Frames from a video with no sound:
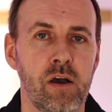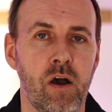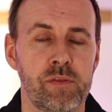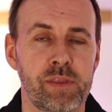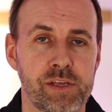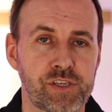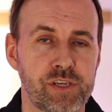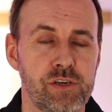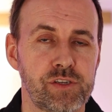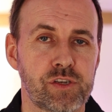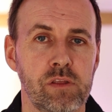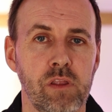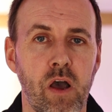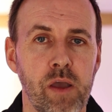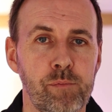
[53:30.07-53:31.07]
on that church
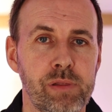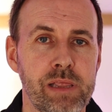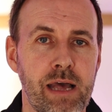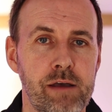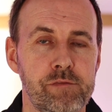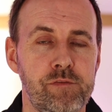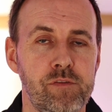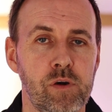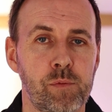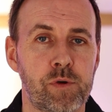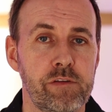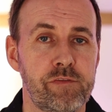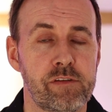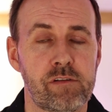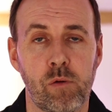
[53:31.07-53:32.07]
online platform,
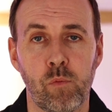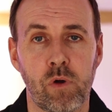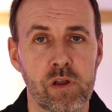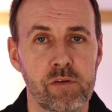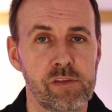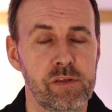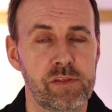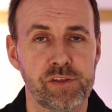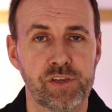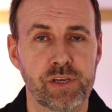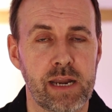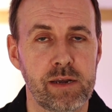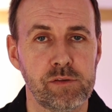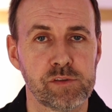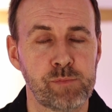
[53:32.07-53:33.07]
or if you're on one of the other
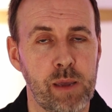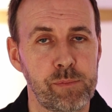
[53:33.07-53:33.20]
channels,